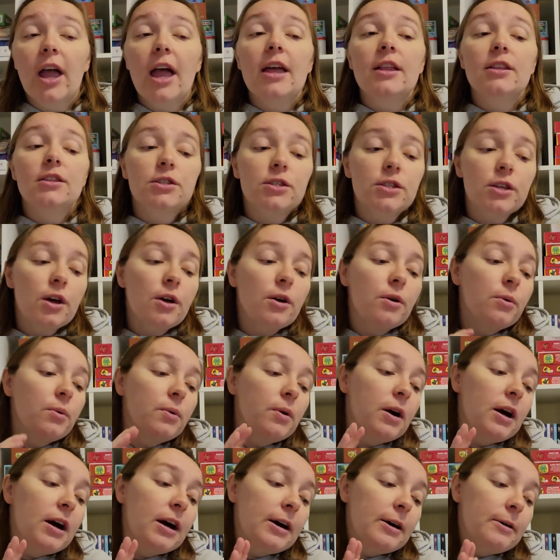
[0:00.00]
And
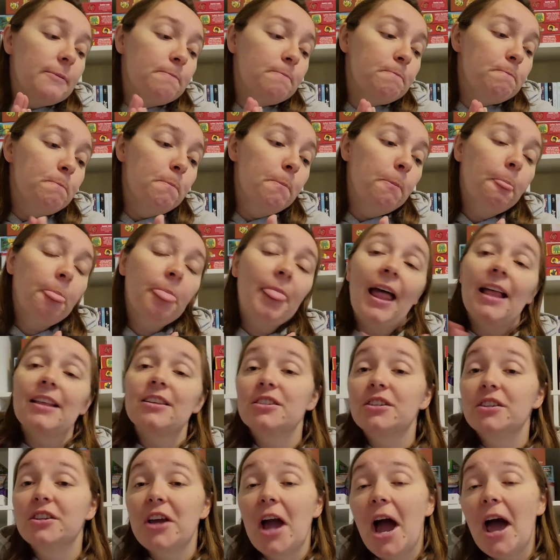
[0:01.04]
so
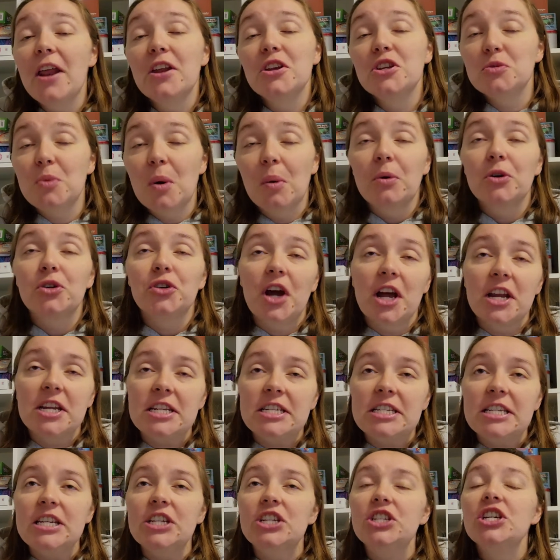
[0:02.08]
that's kind of just what we're trying to
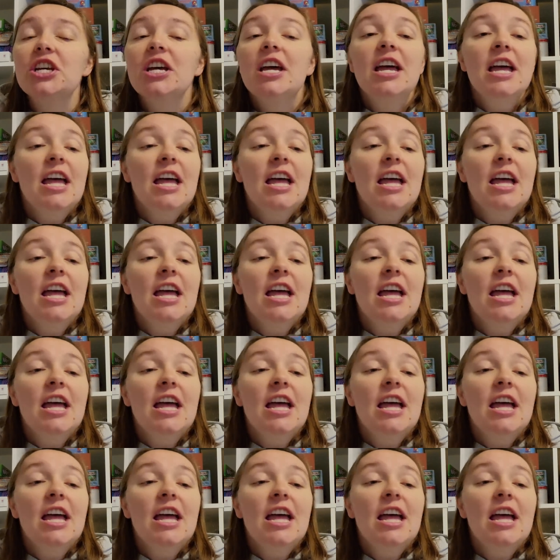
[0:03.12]
teach.